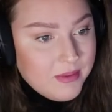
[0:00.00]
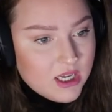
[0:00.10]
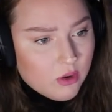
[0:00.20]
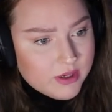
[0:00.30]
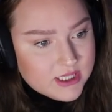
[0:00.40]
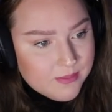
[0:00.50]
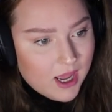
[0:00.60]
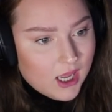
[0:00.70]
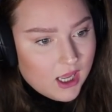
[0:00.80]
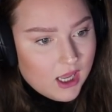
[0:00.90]
me
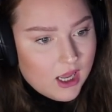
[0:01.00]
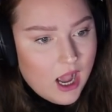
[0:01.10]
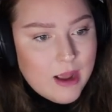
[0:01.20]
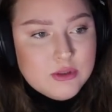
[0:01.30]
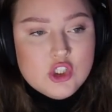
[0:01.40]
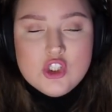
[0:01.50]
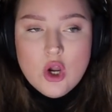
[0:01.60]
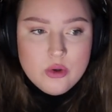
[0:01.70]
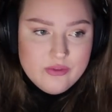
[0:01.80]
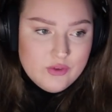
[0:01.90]
charisma. I'm
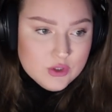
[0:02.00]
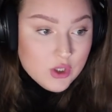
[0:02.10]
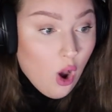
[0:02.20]
so confused.